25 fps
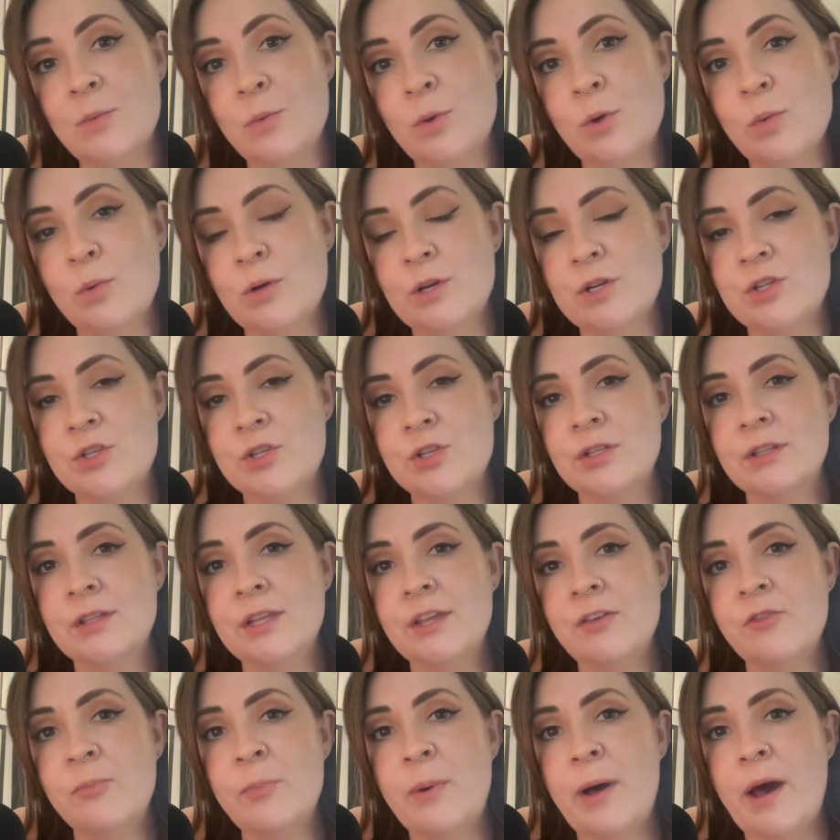we wish to
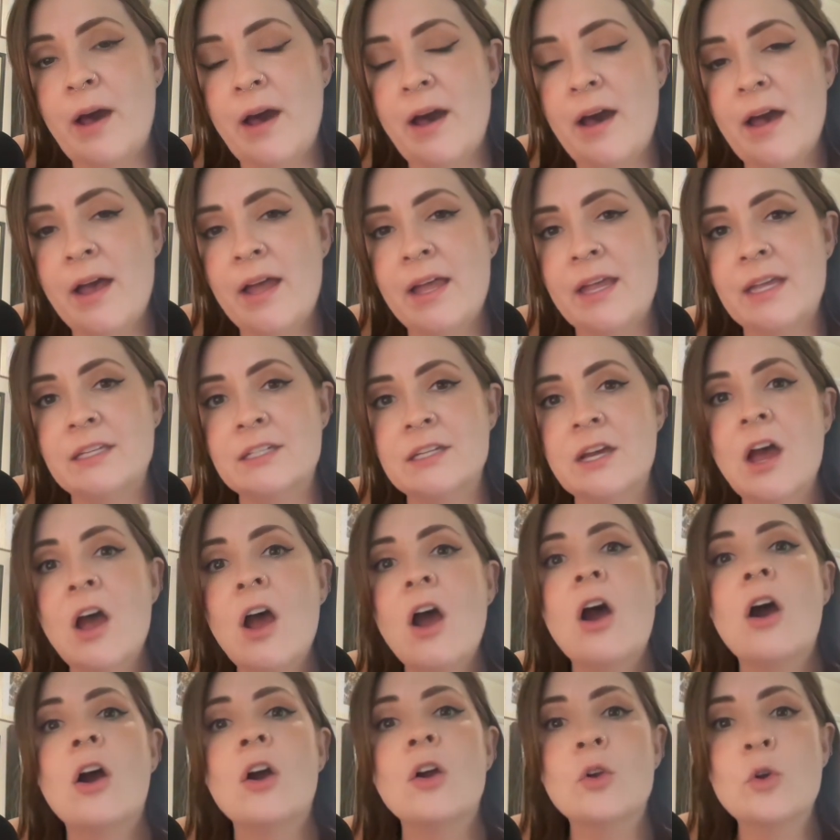leave behind,
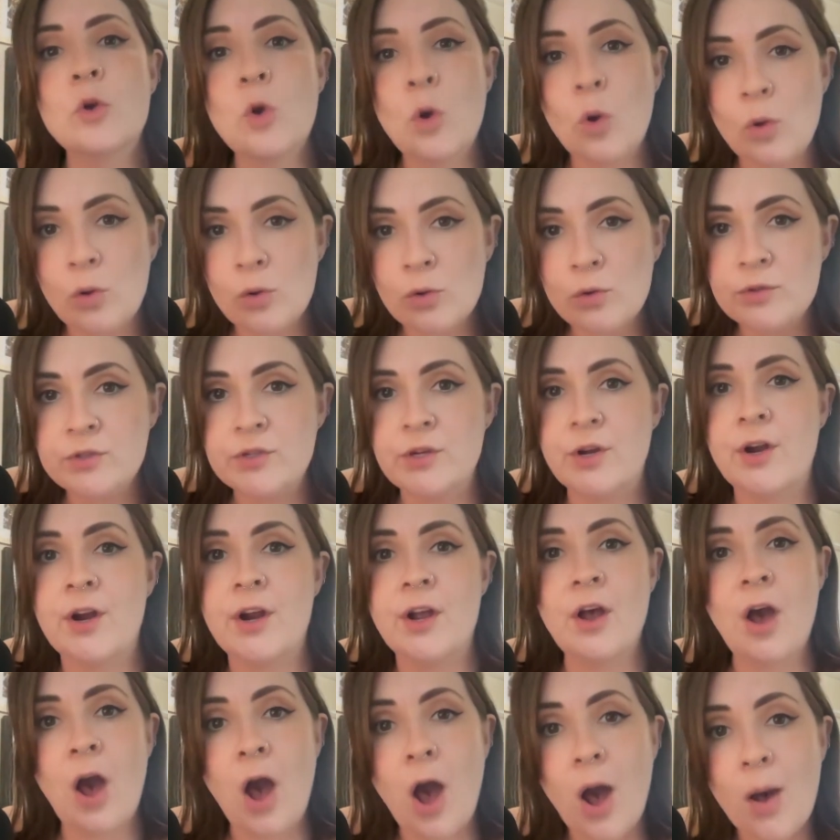our goals, our
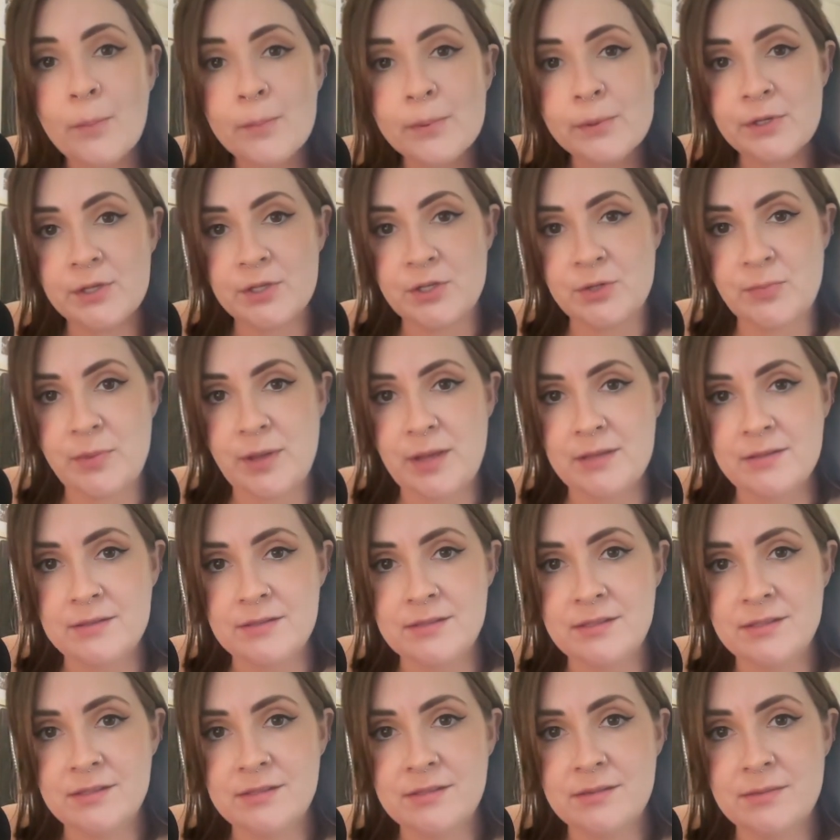
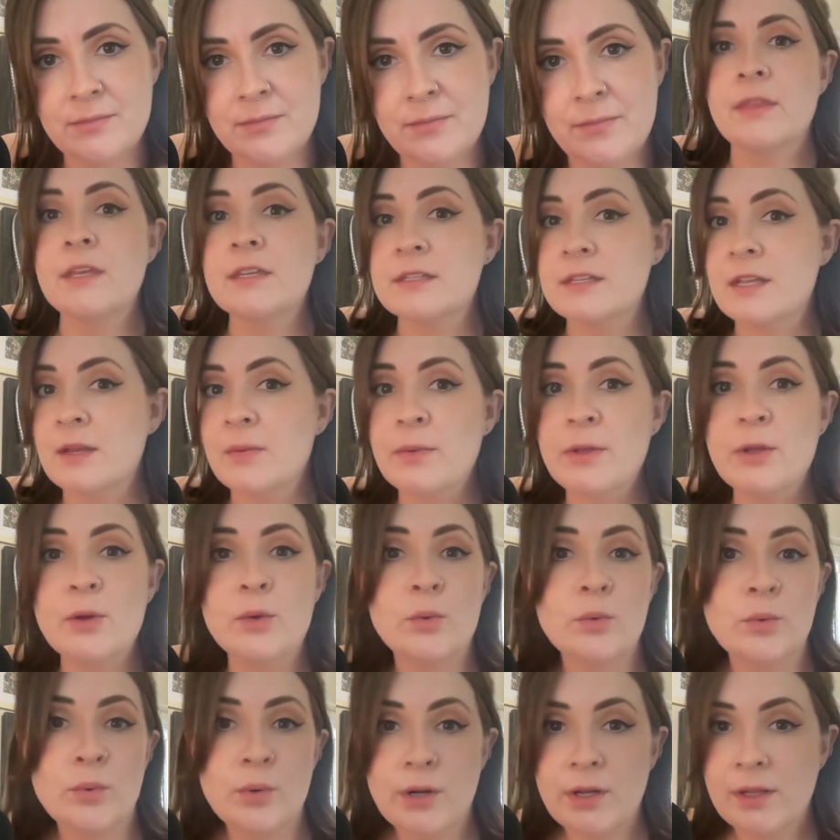accomplishments. This can be
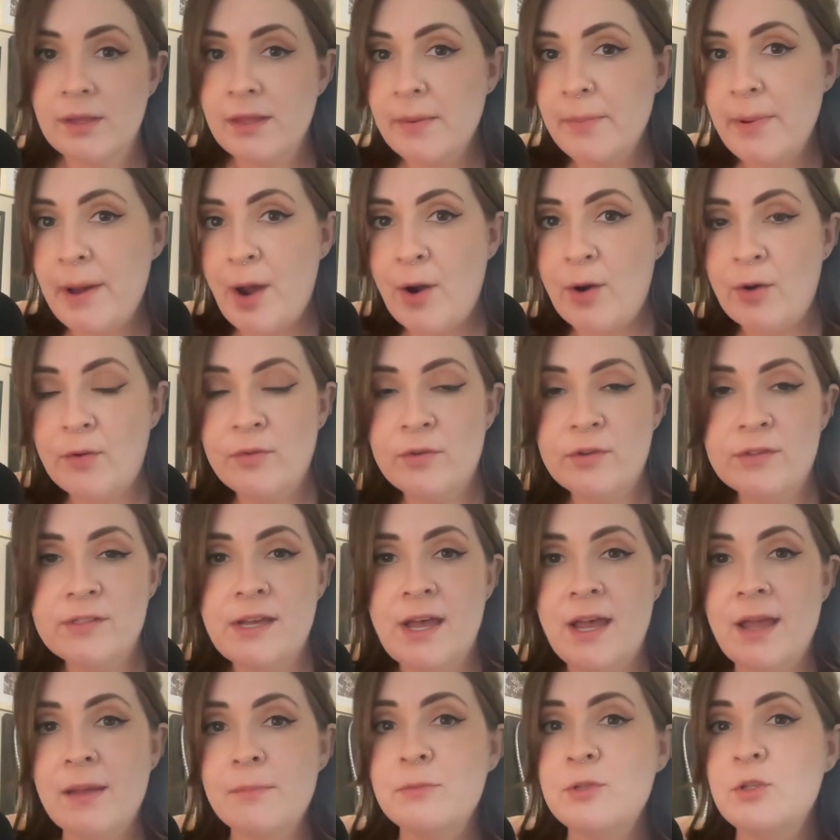a really powerful
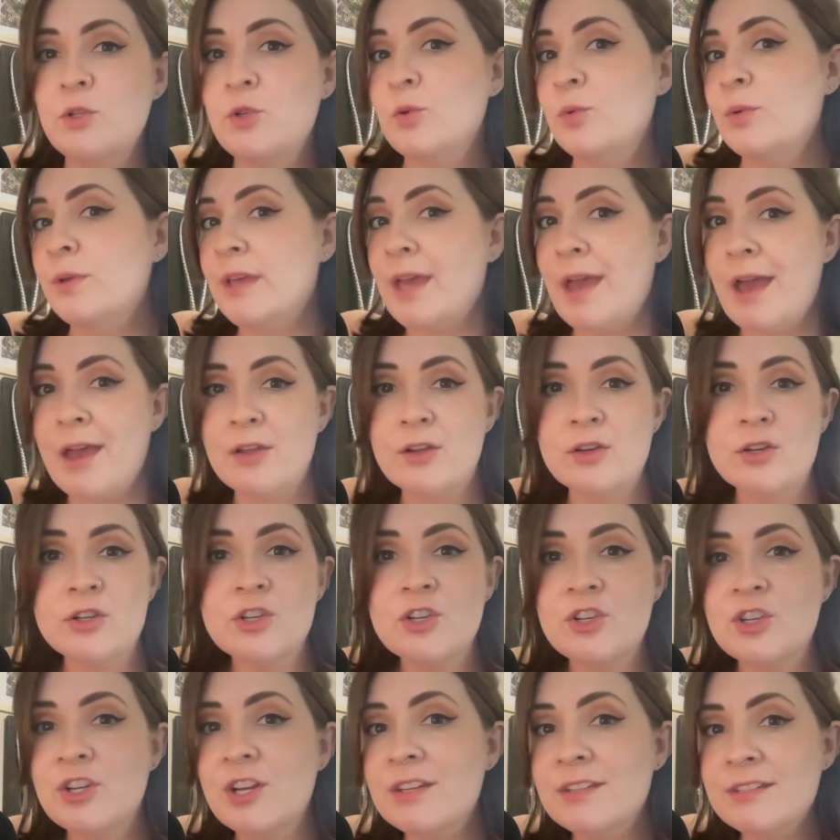time to get your
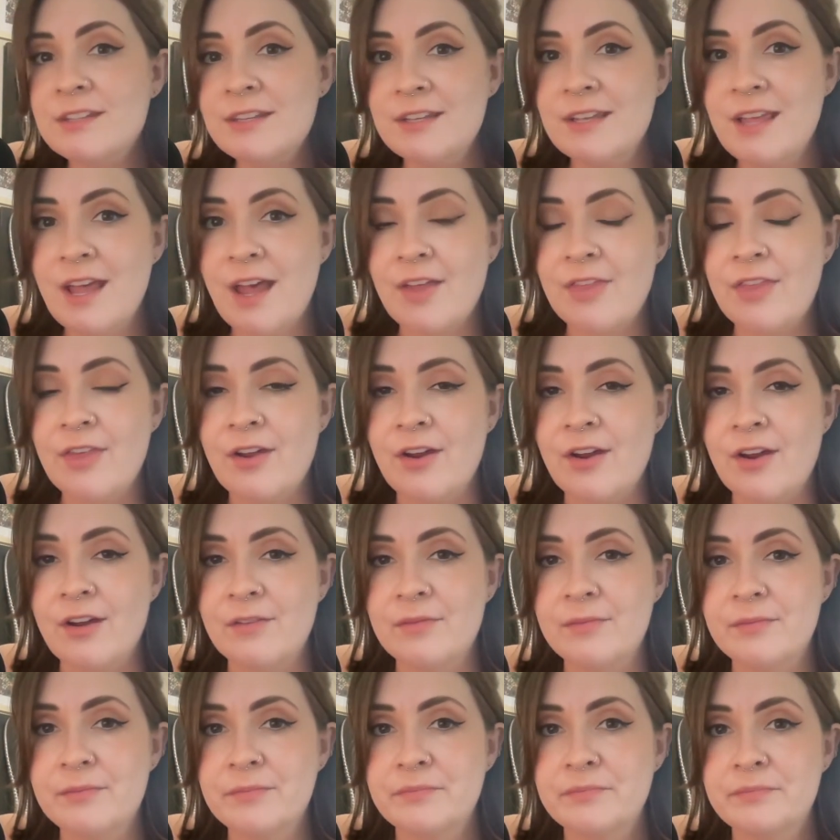shit
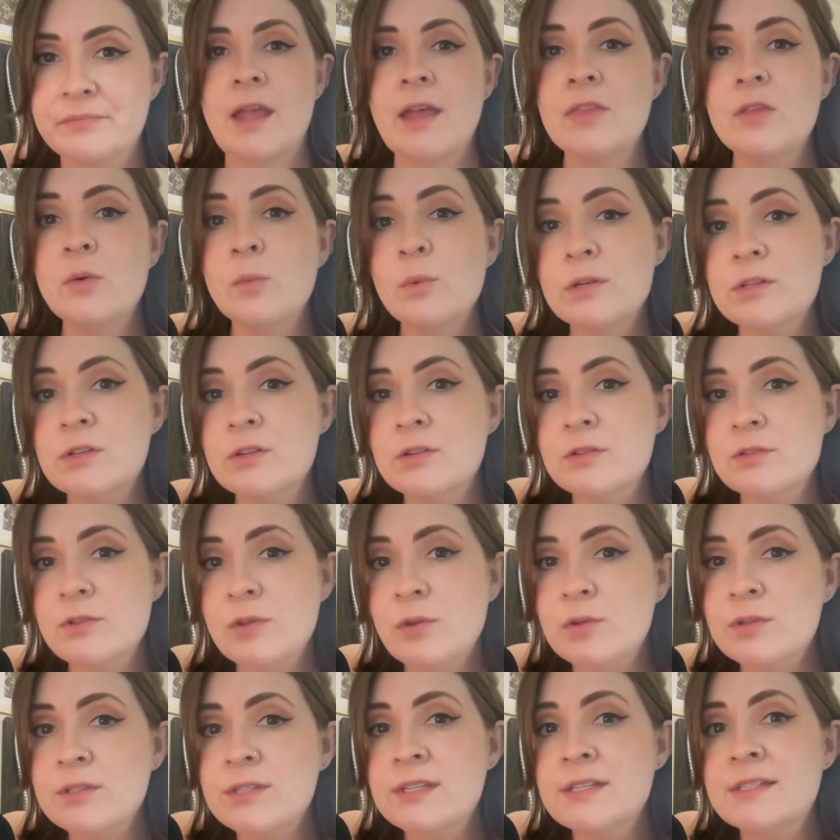together. And the winter
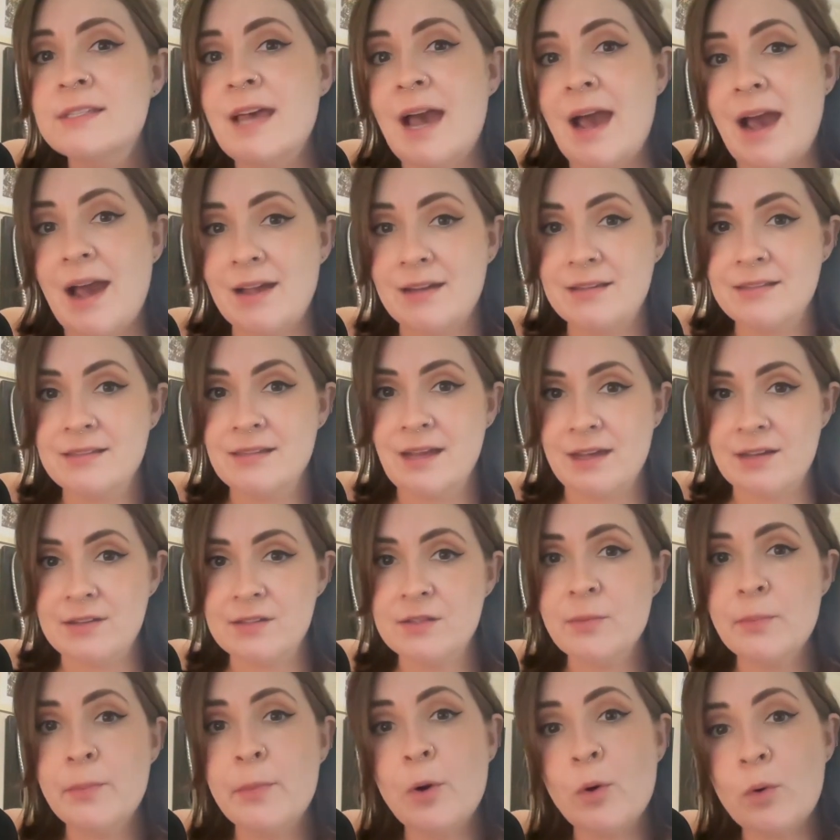solstice acts
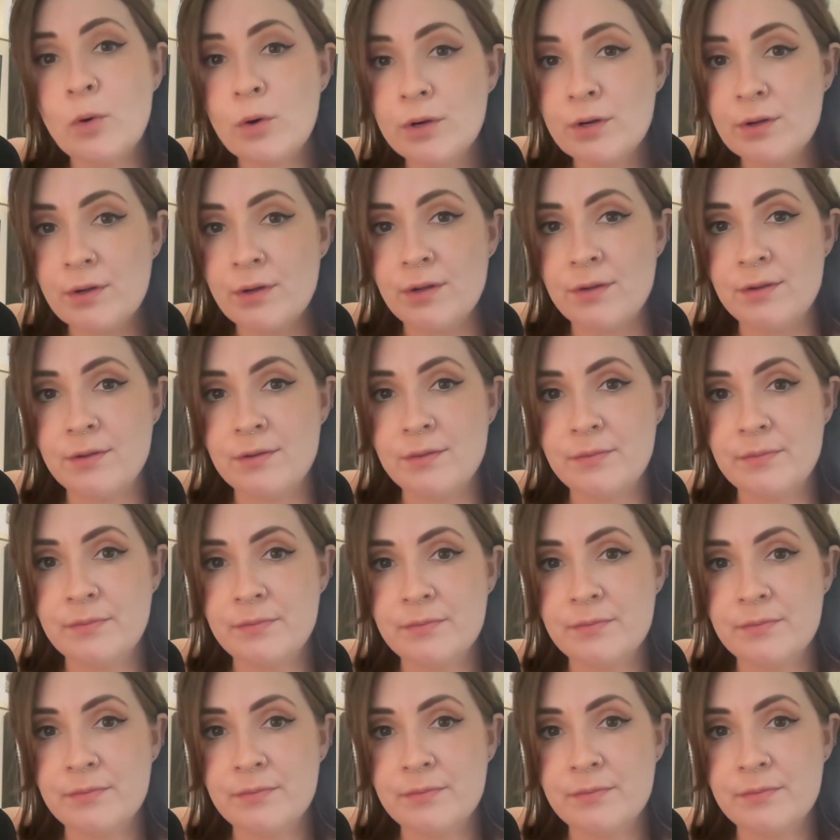as a portal.